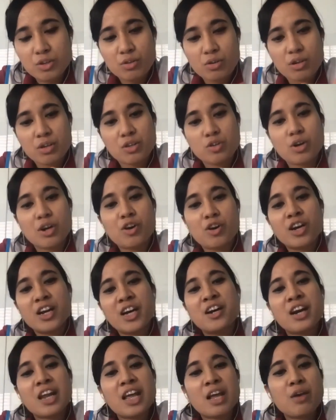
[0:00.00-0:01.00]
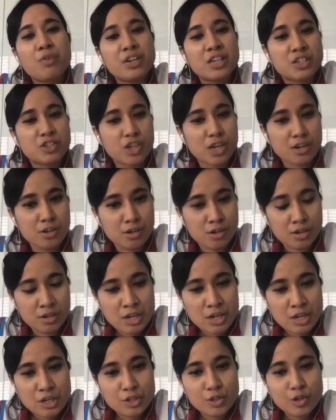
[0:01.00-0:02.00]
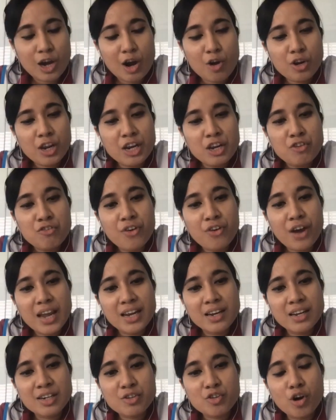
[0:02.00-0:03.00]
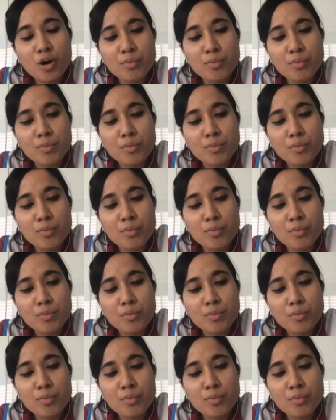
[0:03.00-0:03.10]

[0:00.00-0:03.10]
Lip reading: you're not agreeing with each other. So how can you find that